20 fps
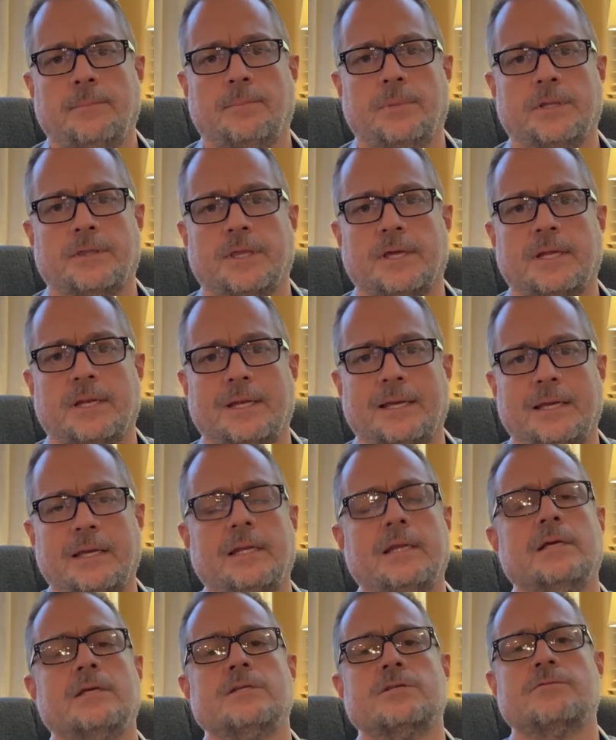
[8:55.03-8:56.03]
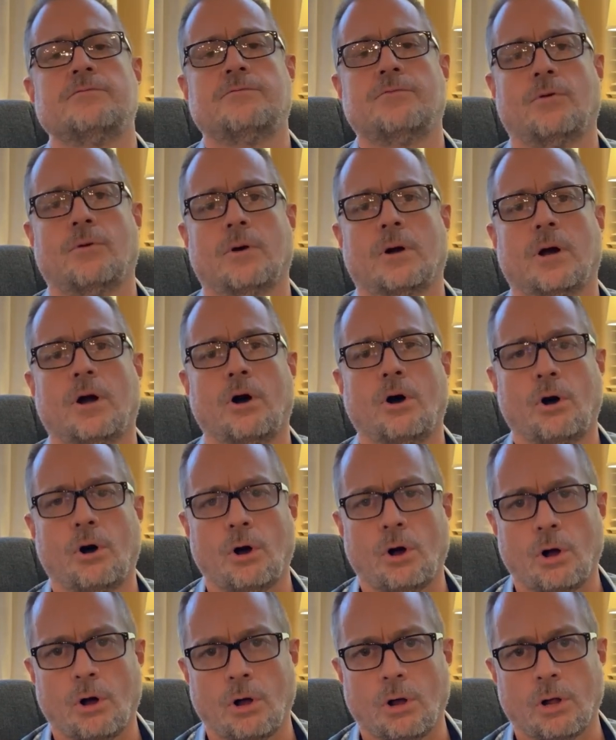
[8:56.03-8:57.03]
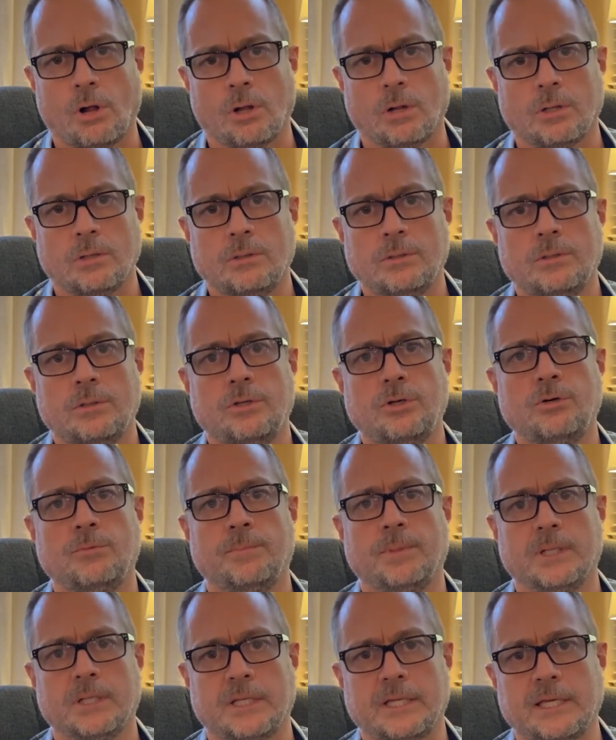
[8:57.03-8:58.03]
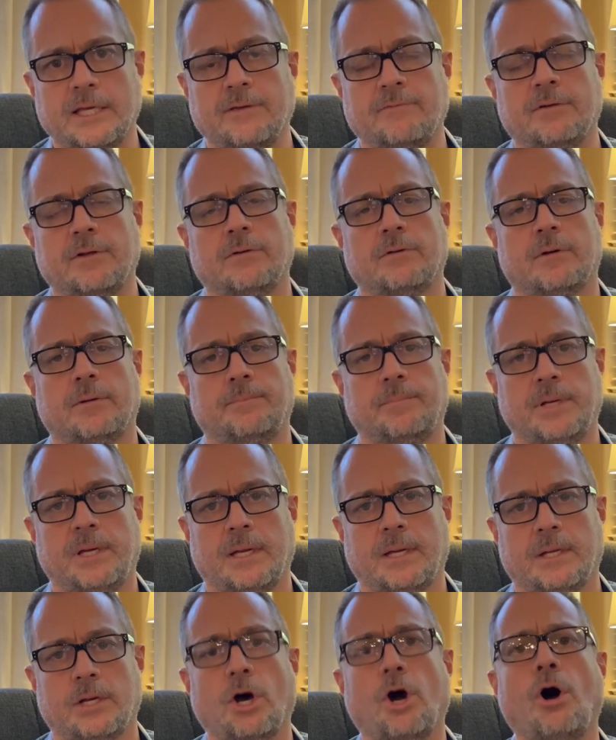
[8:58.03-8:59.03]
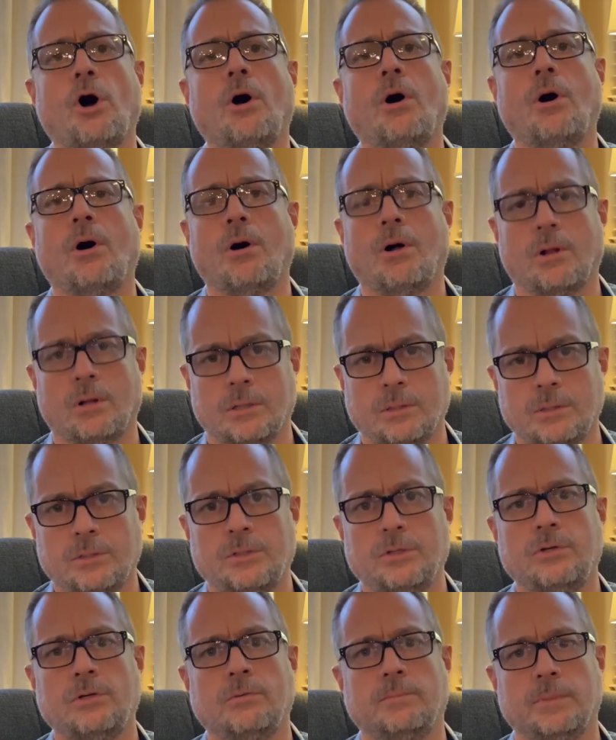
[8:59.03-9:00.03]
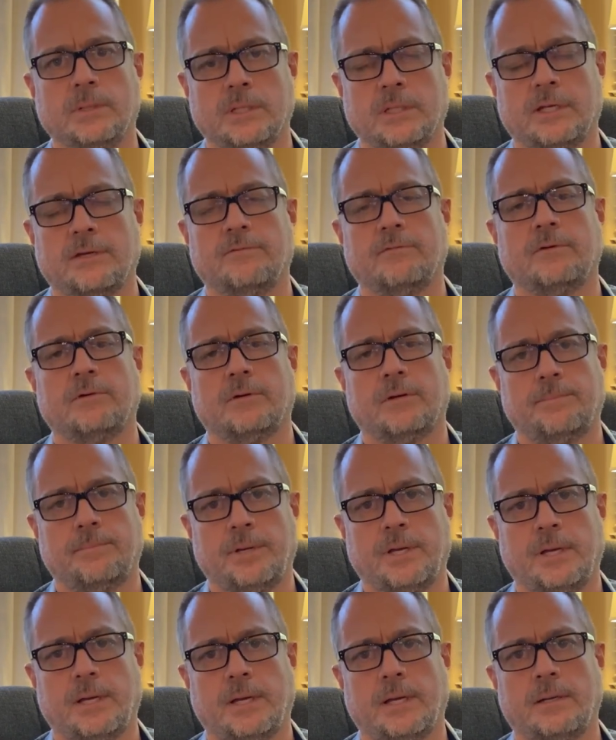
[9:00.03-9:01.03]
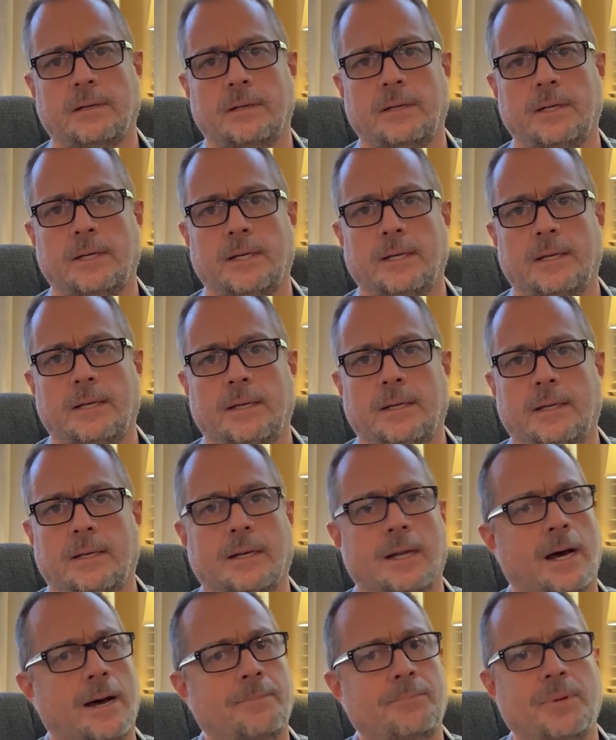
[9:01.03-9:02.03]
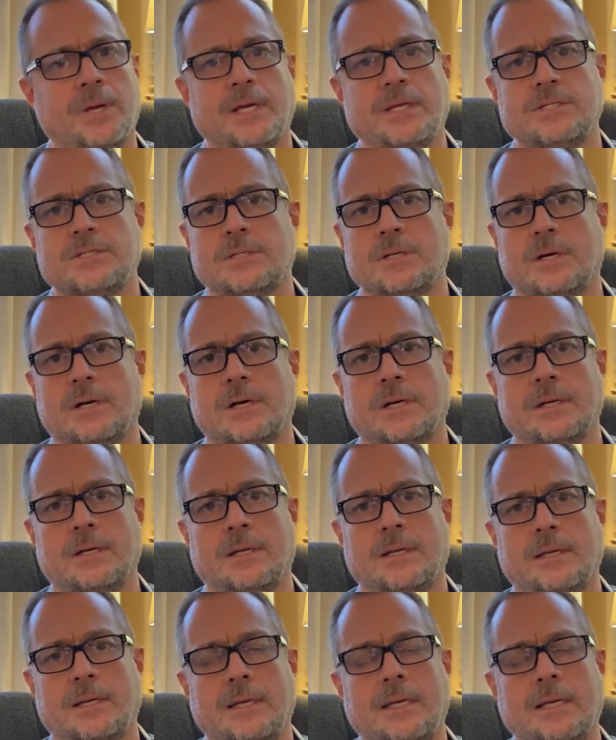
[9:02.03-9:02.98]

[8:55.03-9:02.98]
but that it is for all who believe and repent, all who believe and repent, not based on